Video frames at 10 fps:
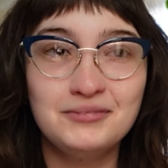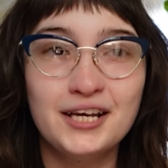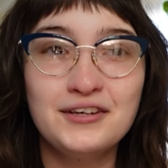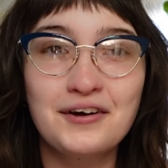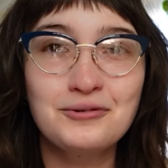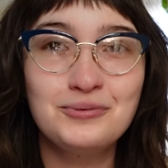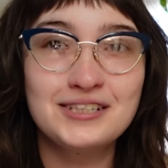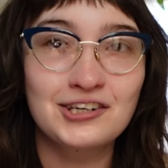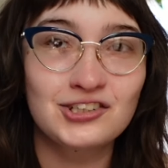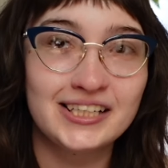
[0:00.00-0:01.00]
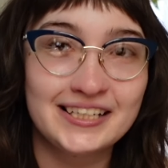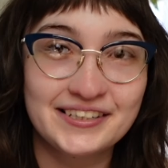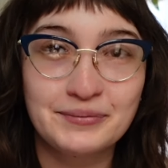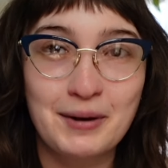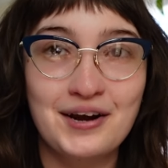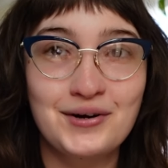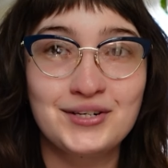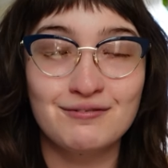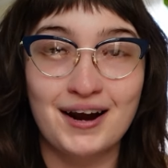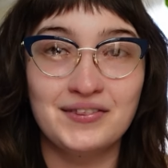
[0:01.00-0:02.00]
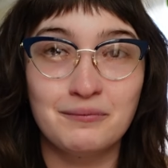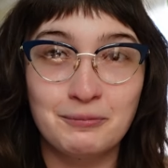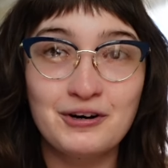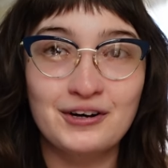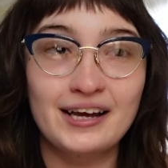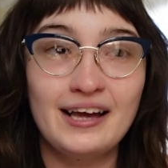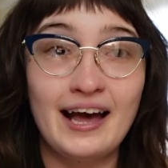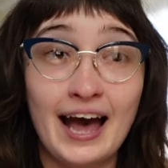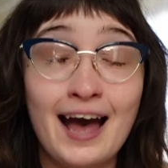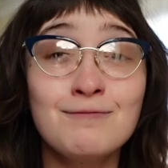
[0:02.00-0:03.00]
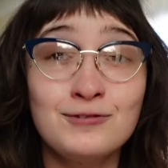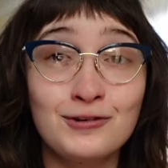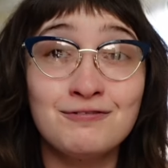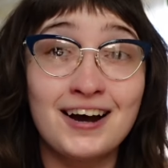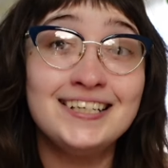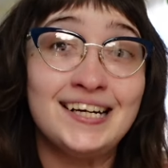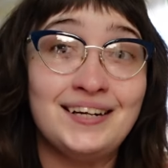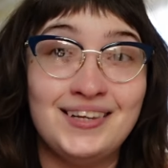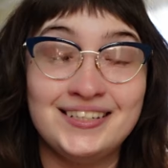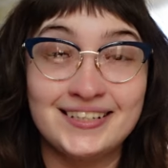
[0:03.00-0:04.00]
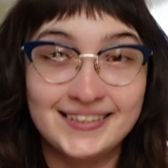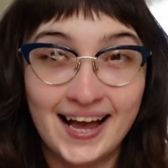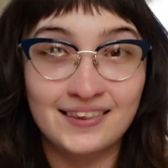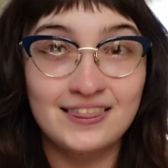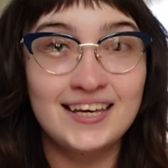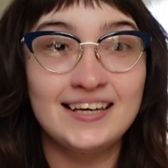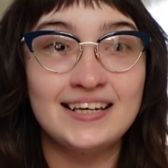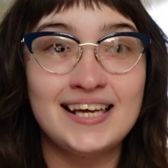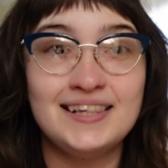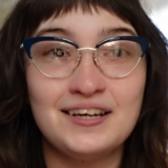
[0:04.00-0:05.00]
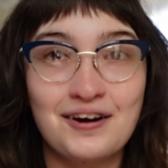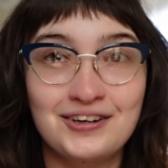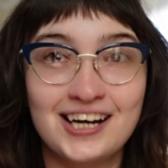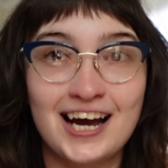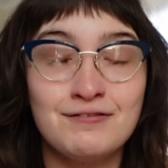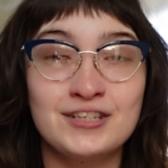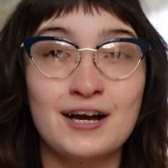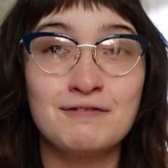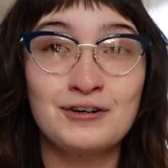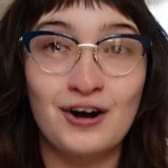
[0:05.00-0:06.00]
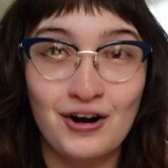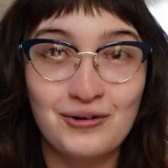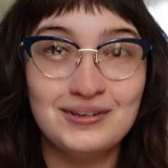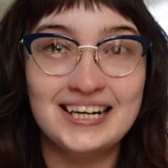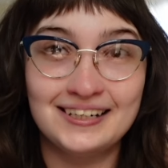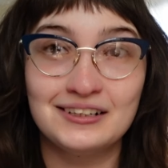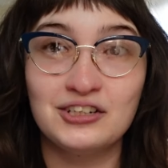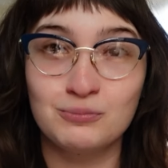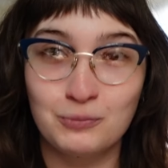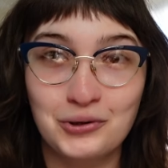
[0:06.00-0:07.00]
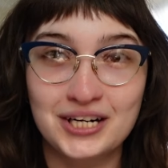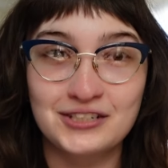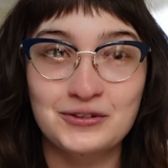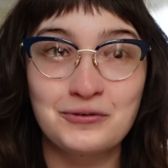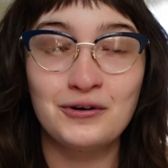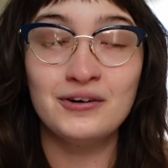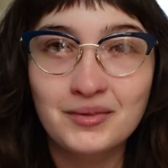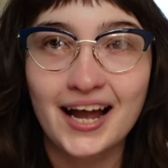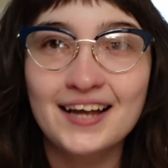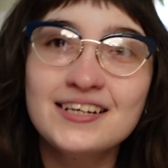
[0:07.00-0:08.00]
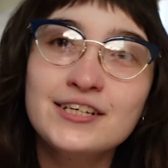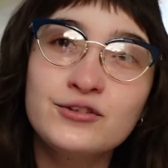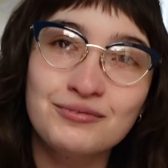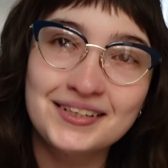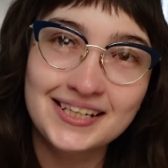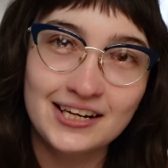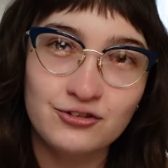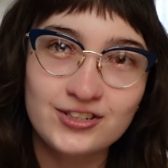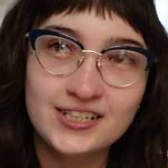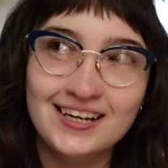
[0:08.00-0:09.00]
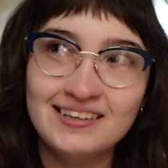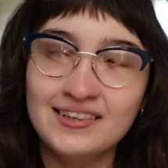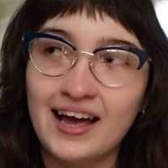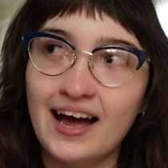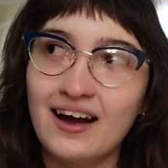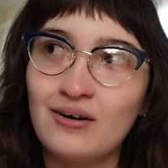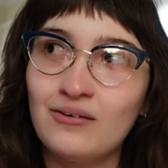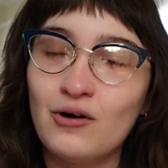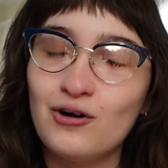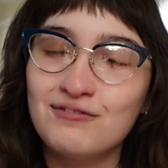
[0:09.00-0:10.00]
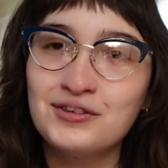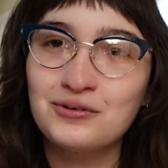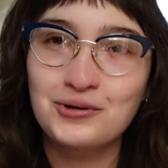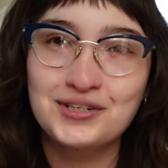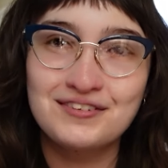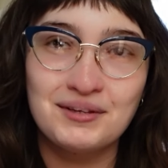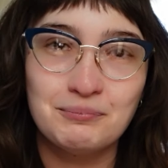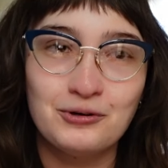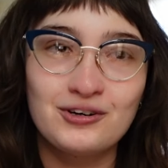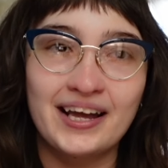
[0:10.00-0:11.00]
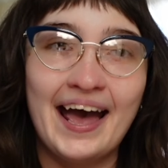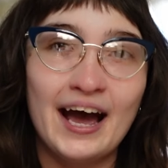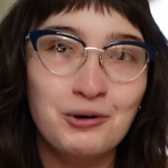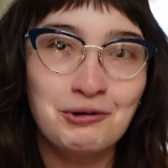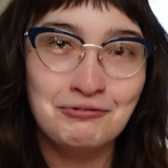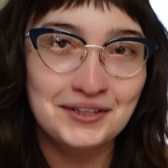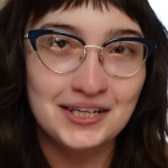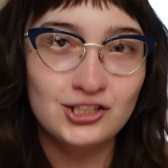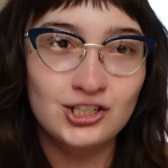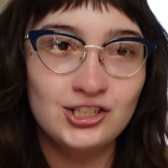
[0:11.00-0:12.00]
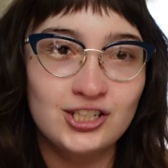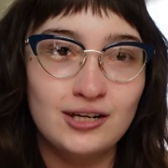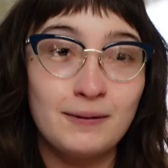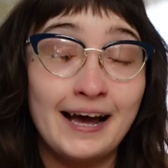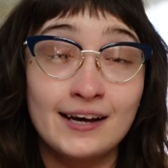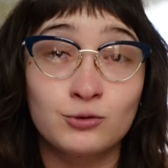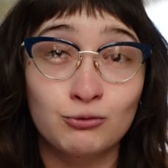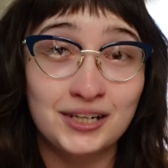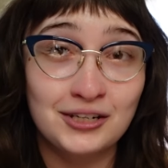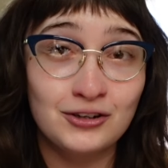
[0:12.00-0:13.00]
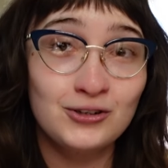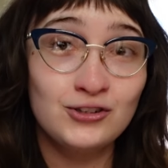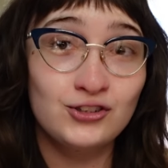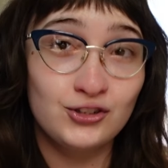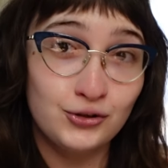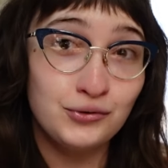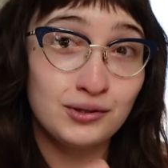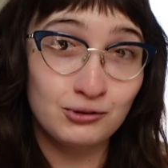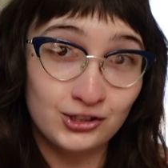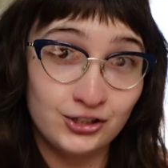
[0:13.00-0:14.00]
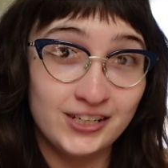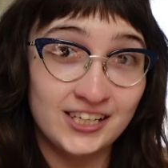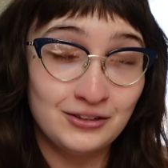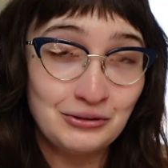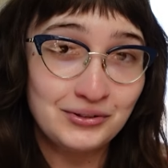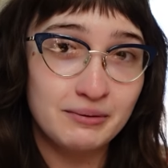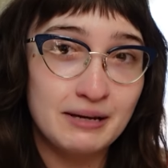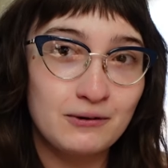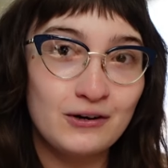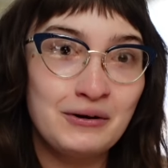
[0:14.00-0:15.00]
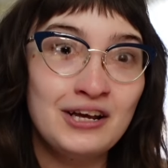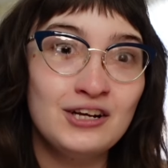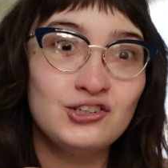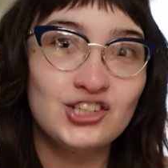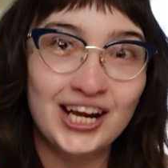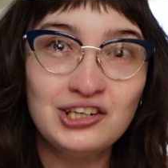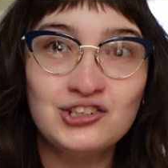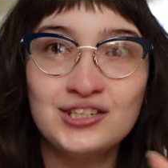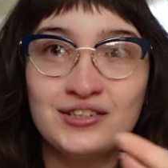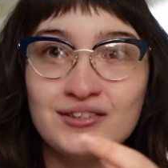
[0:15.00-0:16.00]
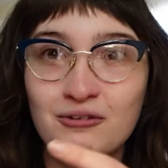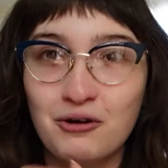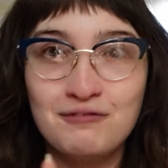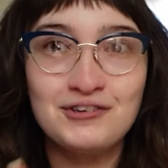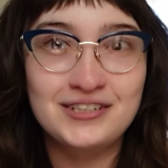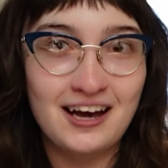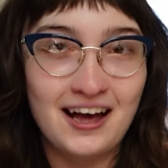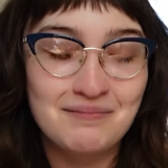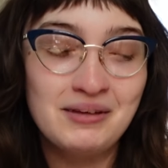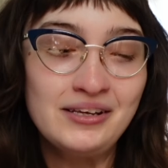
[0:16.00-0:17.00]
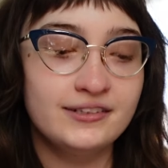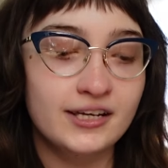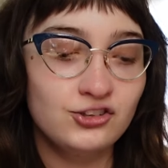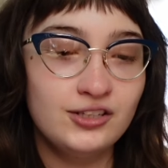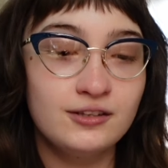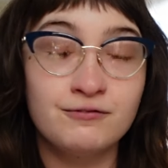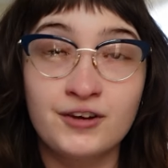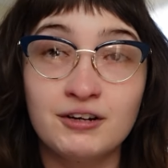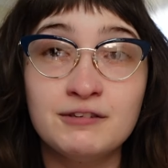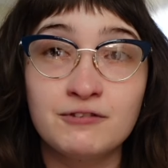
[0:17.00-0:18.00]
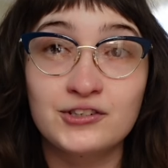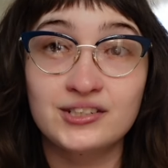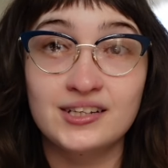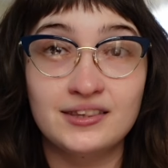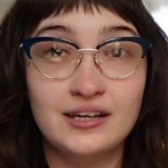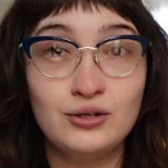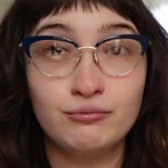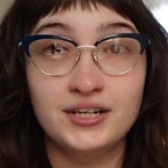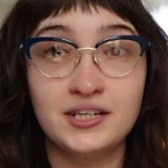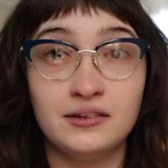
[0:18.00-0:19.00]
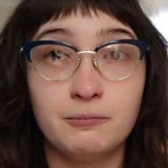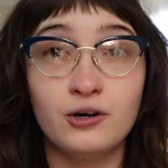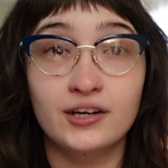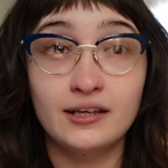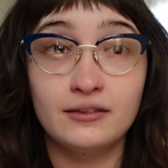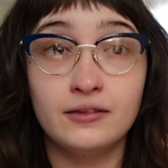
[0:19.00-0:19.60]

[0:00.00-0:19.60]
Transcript: And the author was actually inspired to write the book after finding this exact thing in the archives of her own English boarding school. I think it's really interesting how, over the course of the book, our relationship as readers to the Prussian newspaper changes over time. It's actually the very first thing that you read in the book.